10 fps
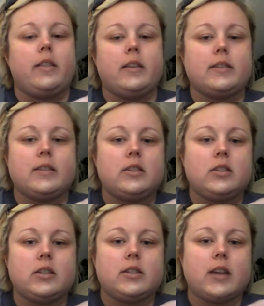This is
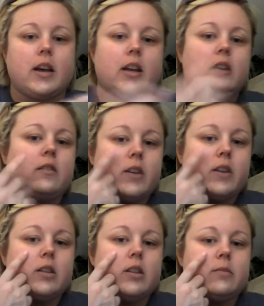just kind
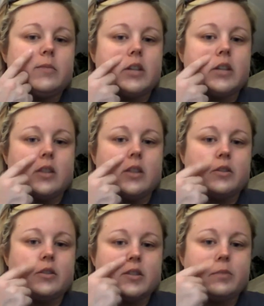of touching
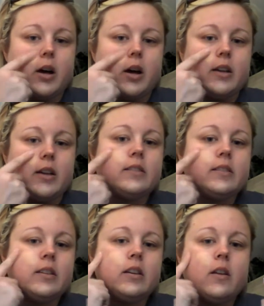those
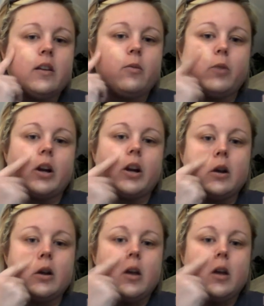spots where